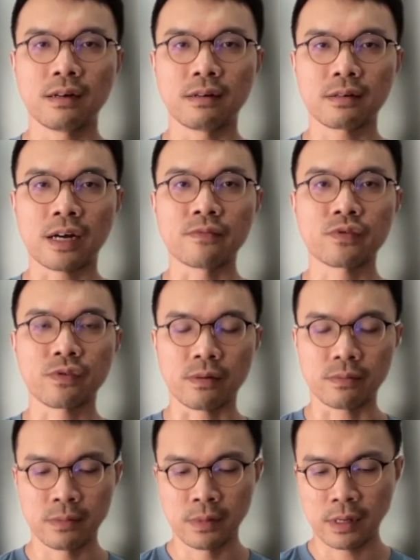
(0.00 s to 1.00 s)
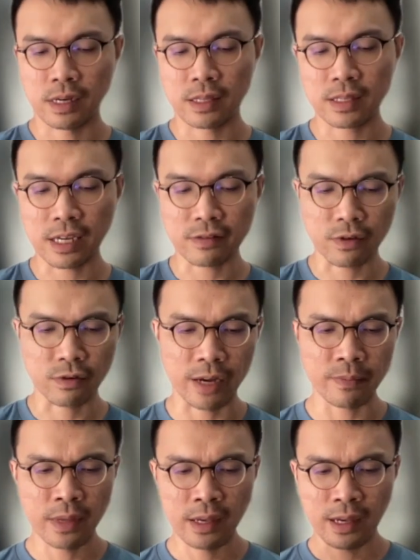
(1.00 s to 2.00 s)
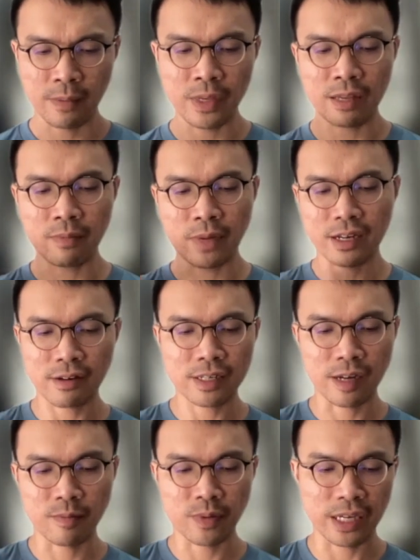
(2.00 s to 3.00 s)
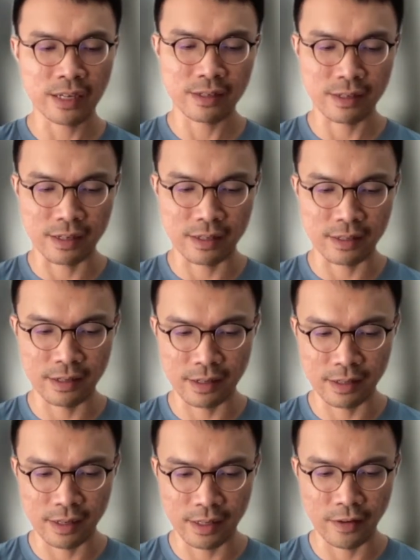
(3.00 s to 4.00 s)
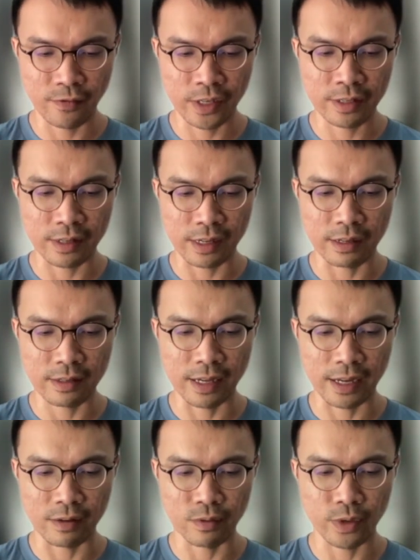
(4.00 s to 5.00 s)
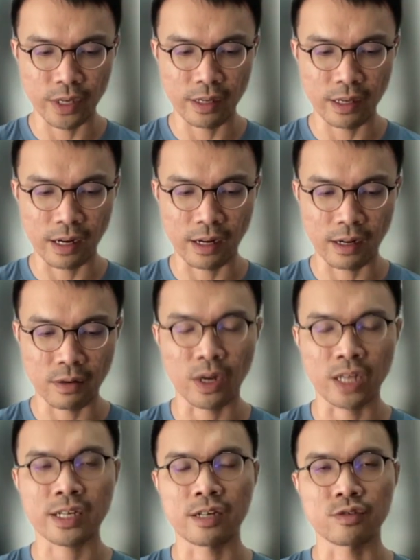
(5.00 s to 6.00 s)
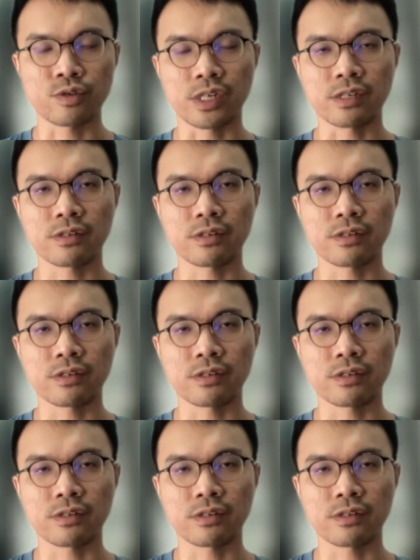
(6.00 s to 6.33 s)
comes from. I think that's for Grab. I mean, in my current company, the difference is that we are one country,